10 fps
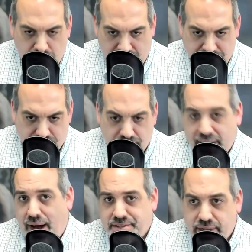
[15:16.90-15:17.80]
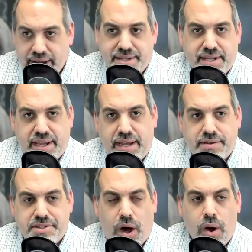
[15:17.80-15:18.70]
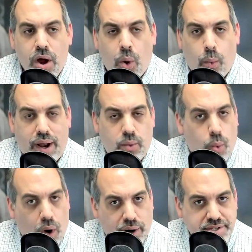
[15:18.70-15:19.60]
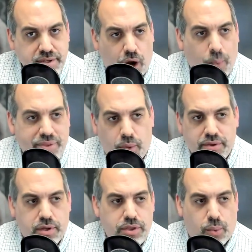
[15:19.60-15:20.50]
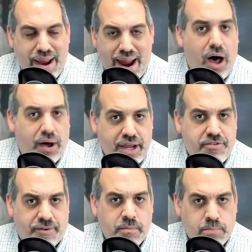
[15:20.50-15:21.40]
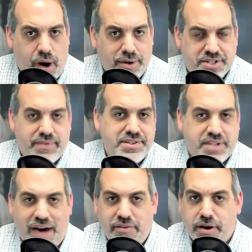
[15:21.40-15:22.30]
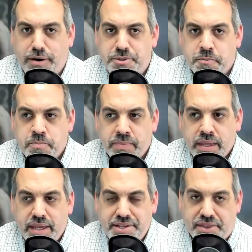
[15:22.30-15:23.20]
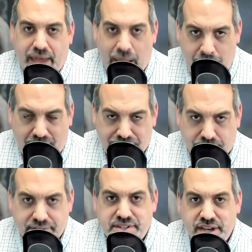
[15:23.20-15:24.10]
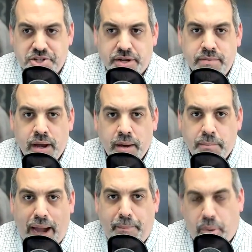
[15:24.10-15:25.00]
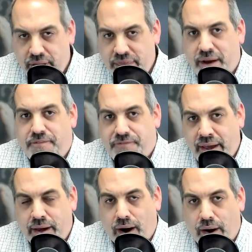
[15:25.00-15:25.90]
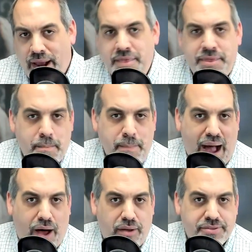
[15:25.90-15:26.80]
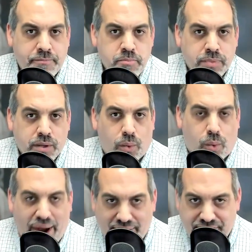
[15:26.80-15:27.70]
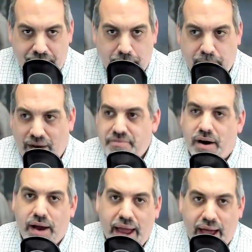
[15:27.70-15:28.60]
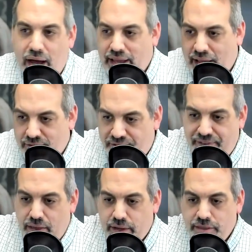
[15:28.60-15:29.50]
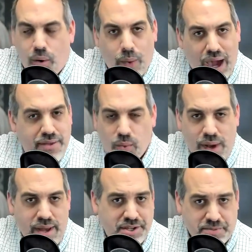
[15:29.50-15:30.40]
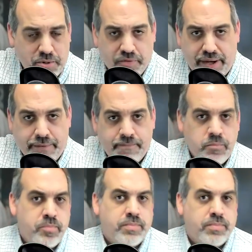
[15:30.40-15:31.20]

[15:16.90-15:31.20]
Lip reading: in 2018. So what works, or what the reality for most of these governors is they make their decision by putting their finger in their mouth, raising it above their head, and feeling the way the wind is moving.